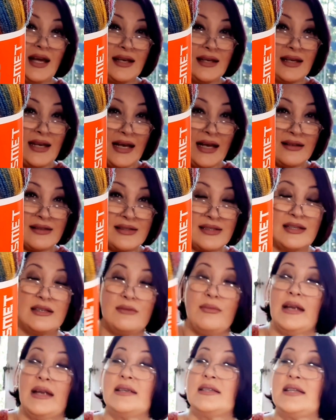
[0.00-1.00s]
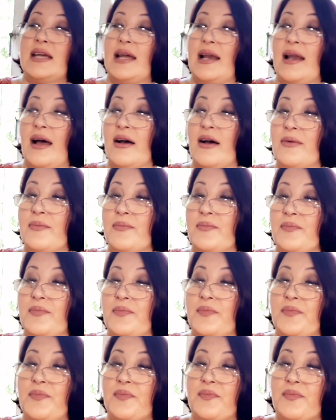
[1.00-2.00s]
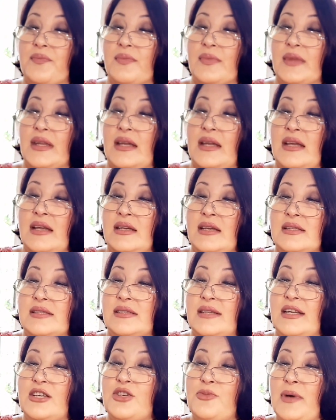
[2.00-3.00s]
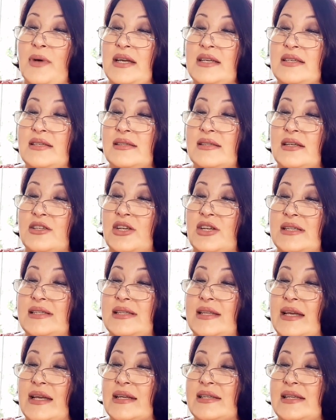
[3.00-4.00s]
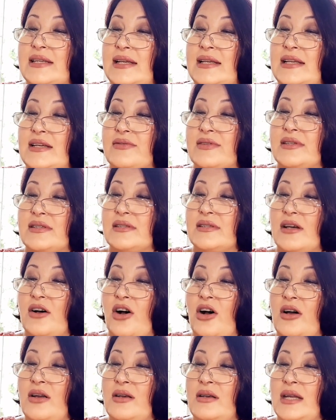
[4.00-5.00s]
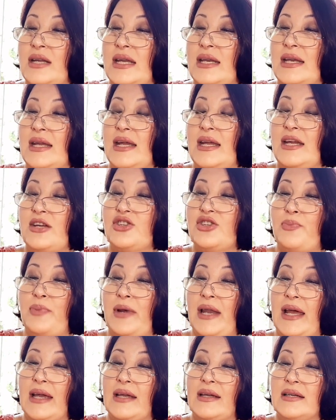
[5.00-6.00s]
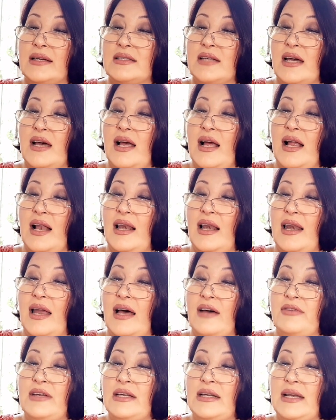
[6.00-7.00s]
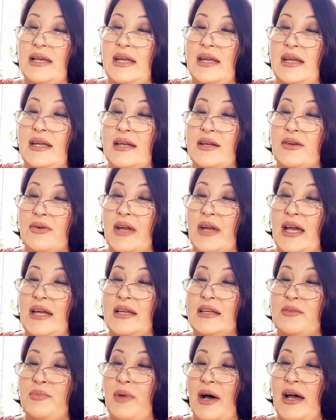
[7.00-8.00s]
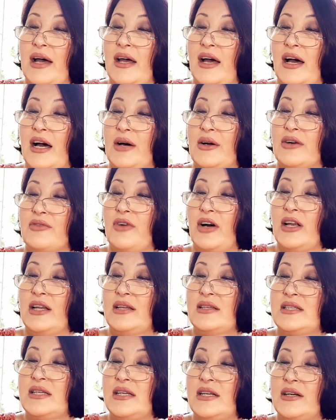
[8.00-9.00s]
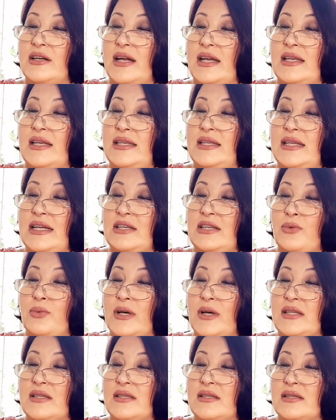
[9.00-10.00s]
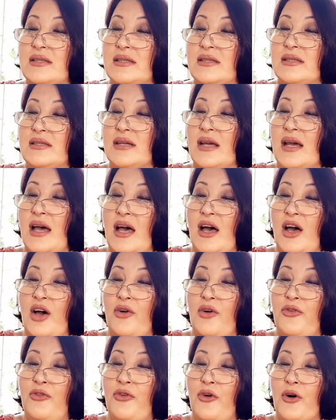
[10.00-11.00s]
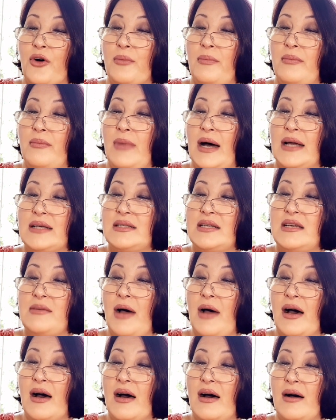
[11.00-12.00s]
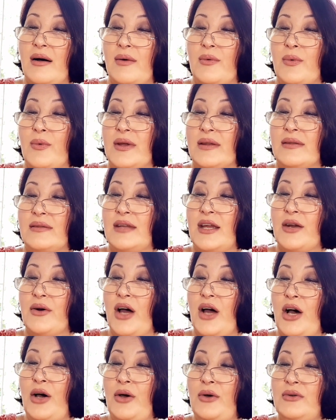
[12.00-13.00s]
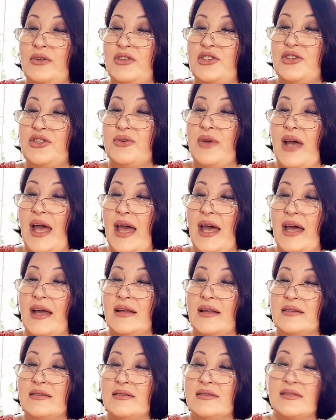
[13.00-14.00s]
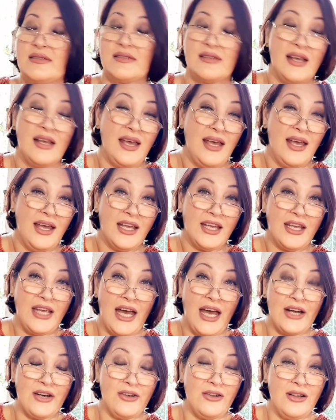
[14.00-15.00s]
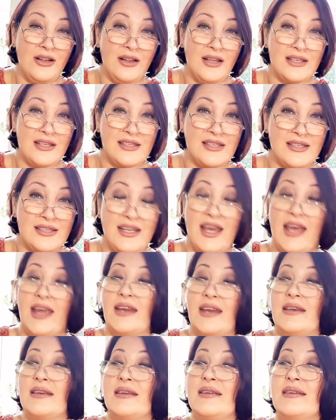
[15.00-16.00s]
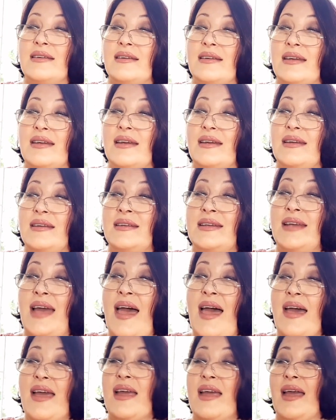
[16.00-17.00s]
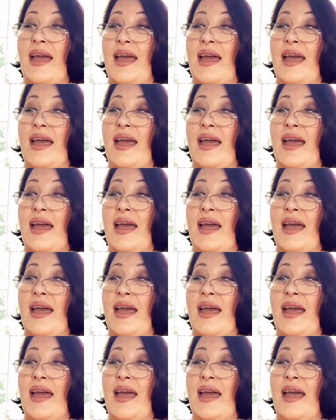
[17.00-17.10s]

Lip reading: Nelson Mandela. Stitch by stitch, his legacy lives on in each blanket, lovingly created by our volunteer knitwits for Madiba with their own 2 hands. Carol Stein. Yay,